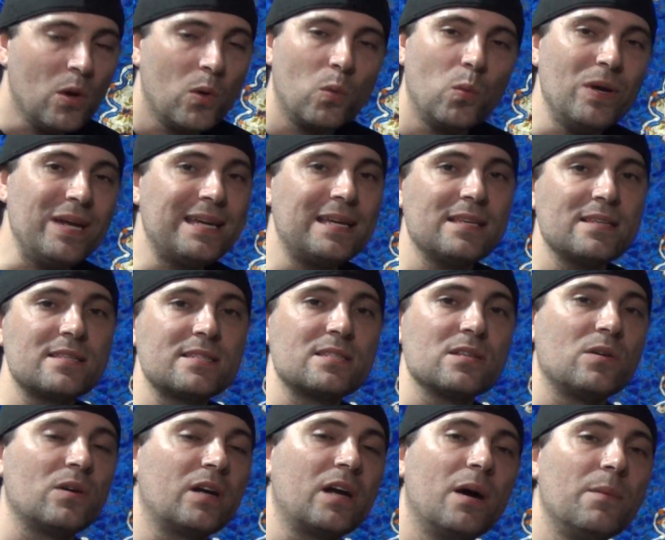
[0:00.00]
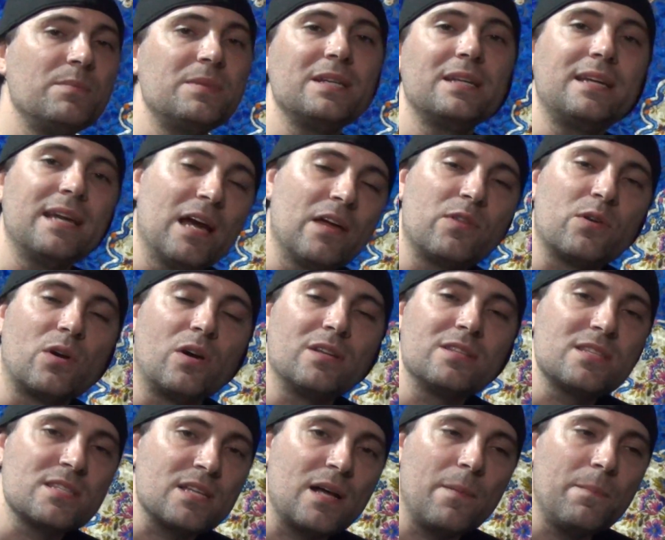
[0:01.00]
we can still come together on
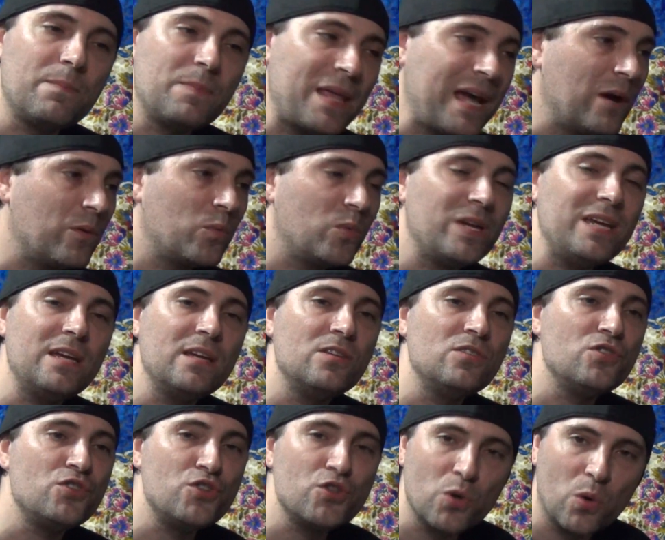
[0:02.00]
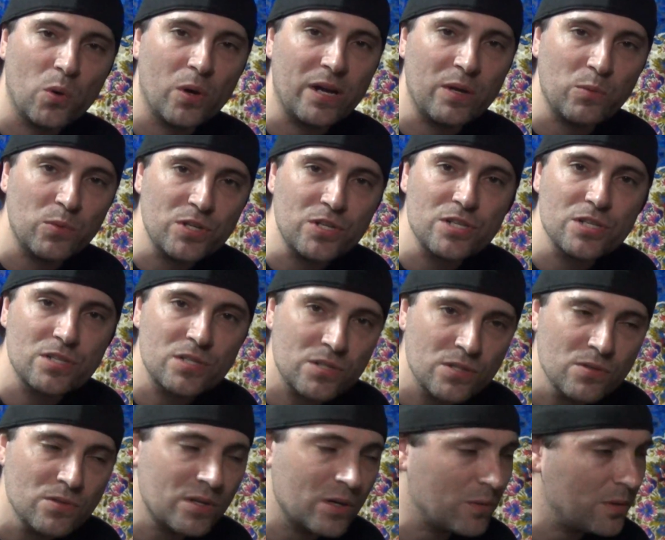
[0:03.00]
something that we enjoy, which is
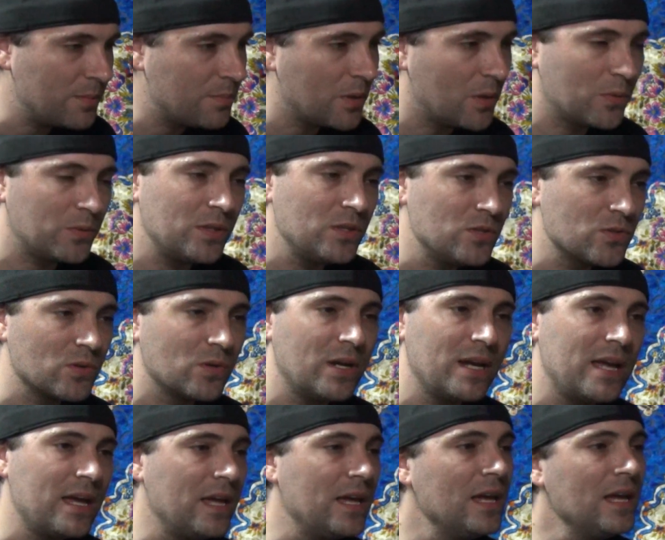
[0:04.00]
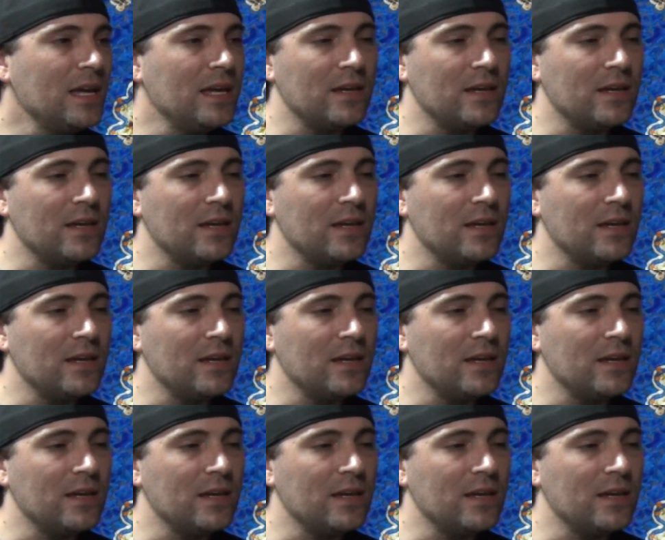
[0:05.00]
hookah. We both enjoy it.